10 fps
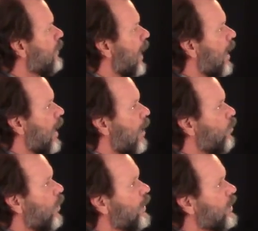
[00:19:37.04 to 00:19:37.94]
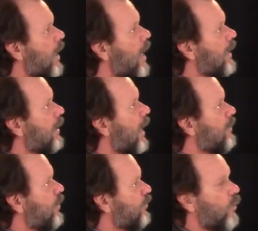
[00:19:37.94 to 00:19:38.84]
I want to
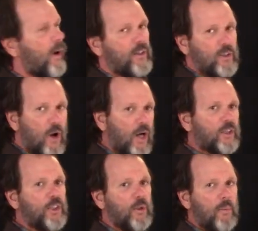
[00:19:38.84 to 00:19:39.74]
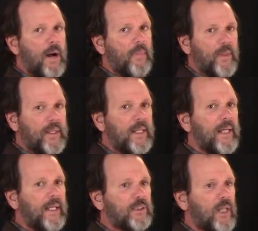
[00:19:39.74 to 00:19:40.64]
highlight, before I talk to you about the
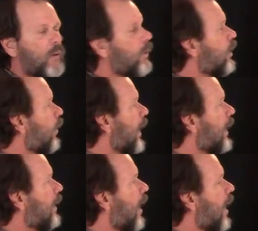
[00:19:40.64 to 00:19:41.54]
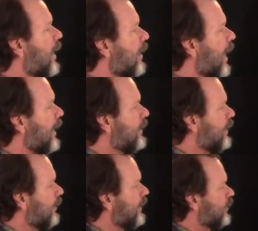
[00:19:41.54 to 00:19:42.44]
kings, I want to go ahead and highlight
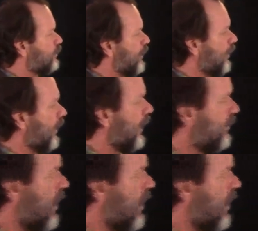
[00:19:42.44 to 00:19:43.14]
during this period of